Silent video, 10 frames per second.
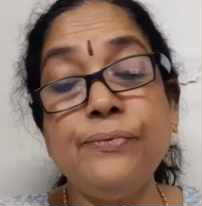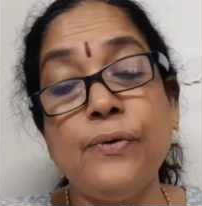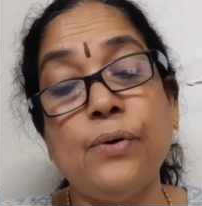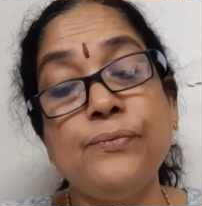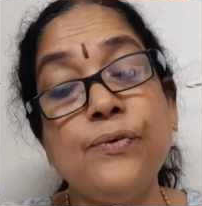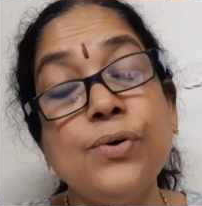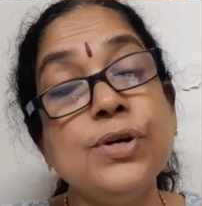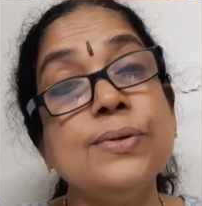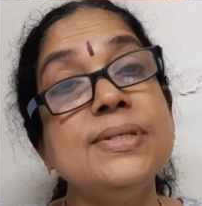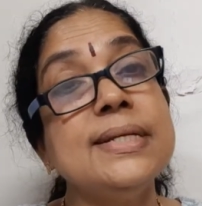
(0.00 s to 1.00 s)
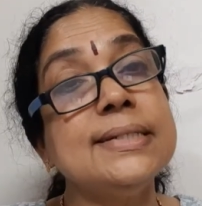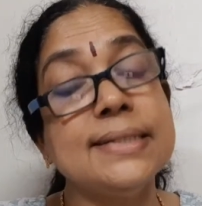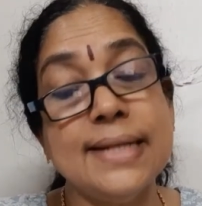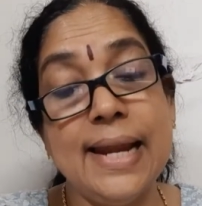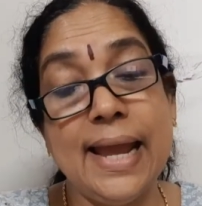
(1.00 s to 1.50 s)
4 to
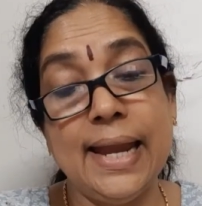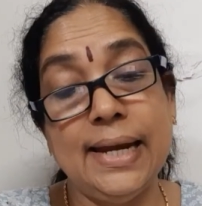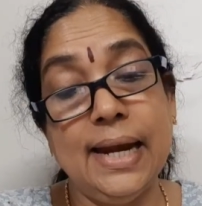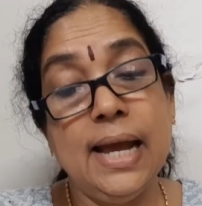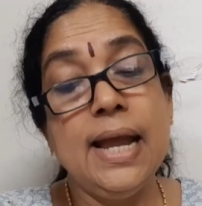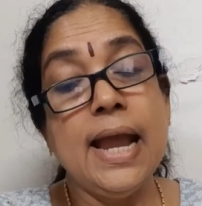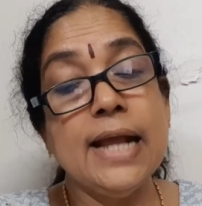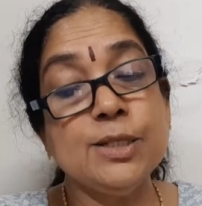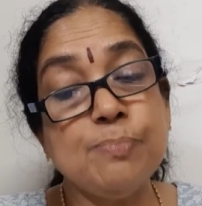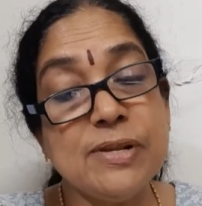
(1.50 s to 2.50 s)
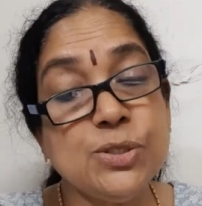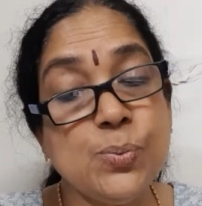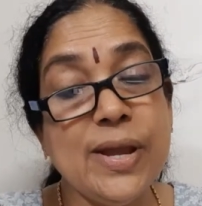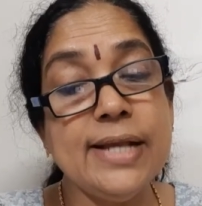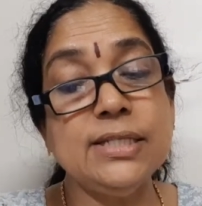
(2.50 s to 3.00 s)
6 lane
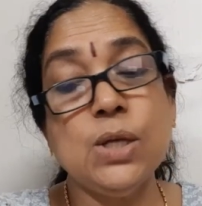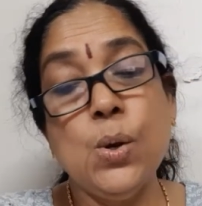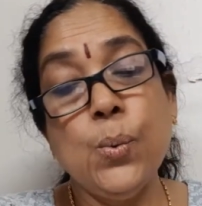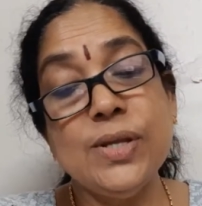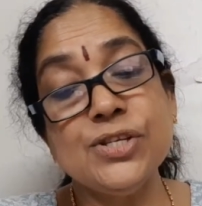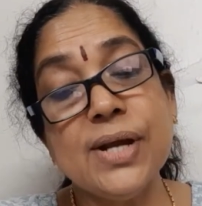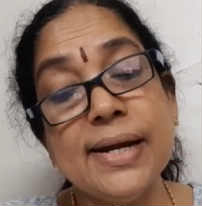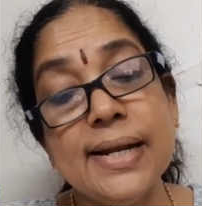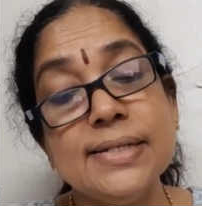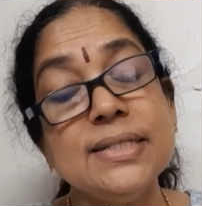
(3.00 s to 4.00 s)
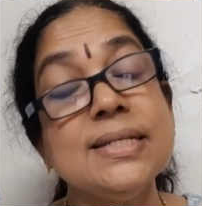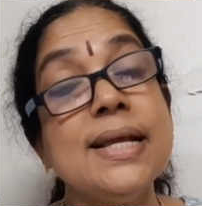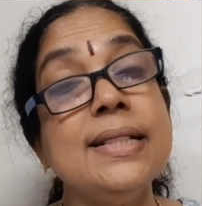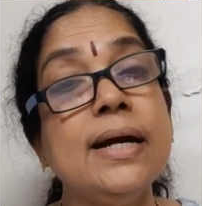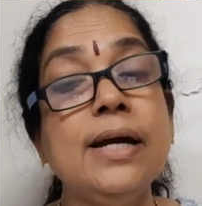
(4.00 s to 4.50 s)
expressways which connect
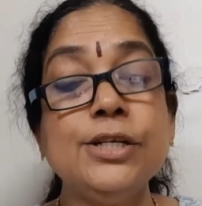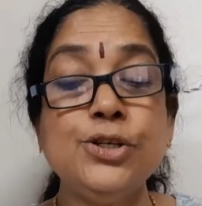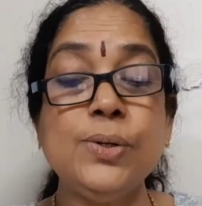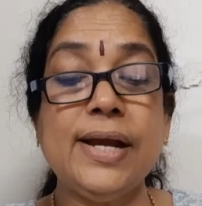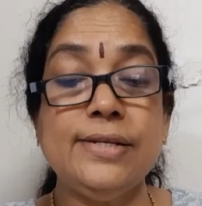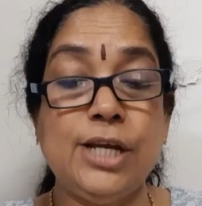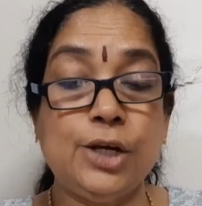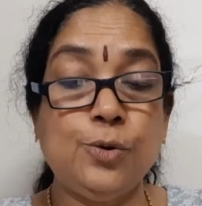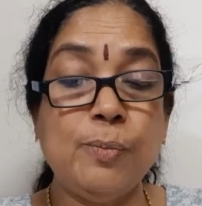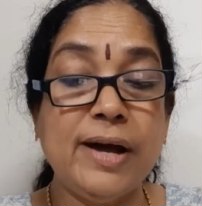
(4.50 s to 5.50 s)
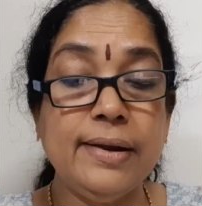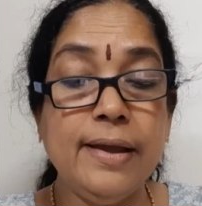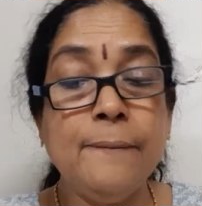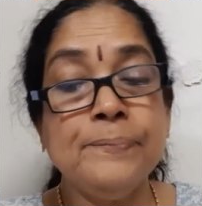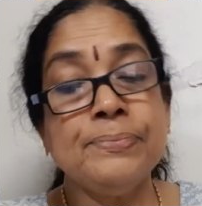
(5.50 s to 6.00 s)
Srinagar to
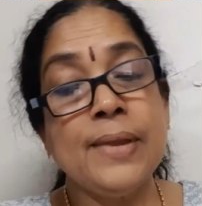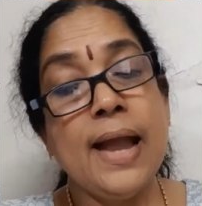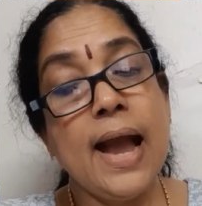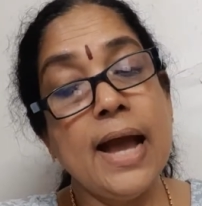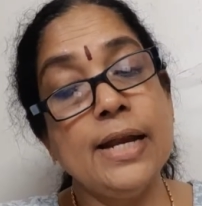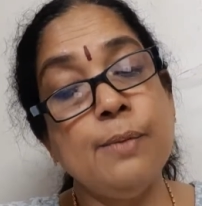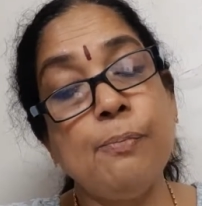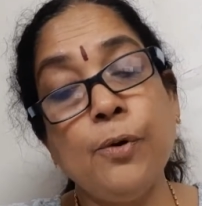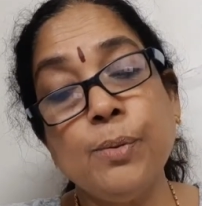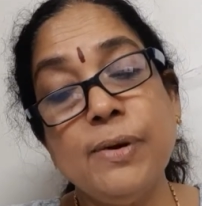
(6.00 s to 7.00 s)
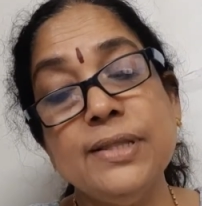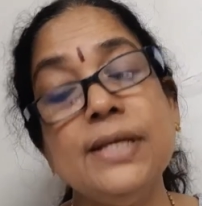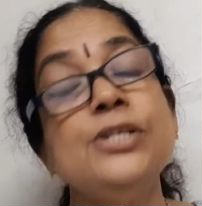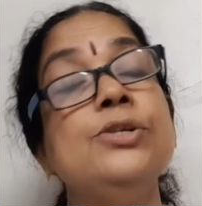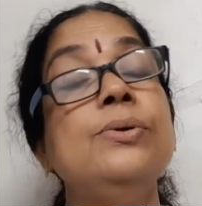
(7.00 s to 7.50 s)
Kanyakumari and
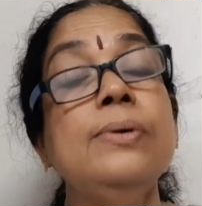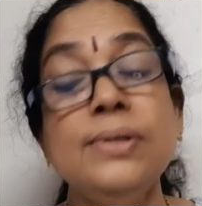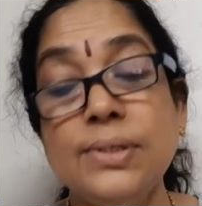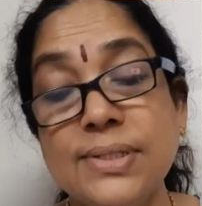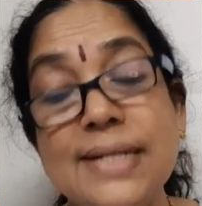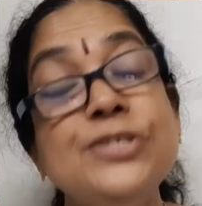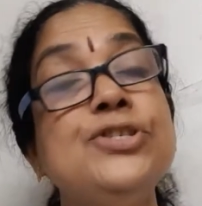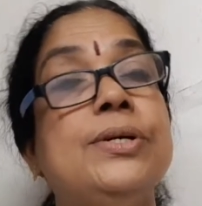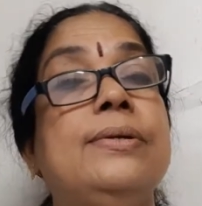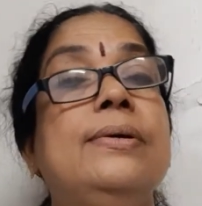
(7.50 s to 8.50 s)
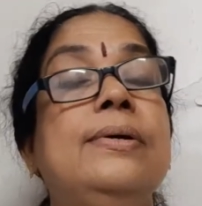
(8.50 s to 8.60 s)
Porbandar to Silchar.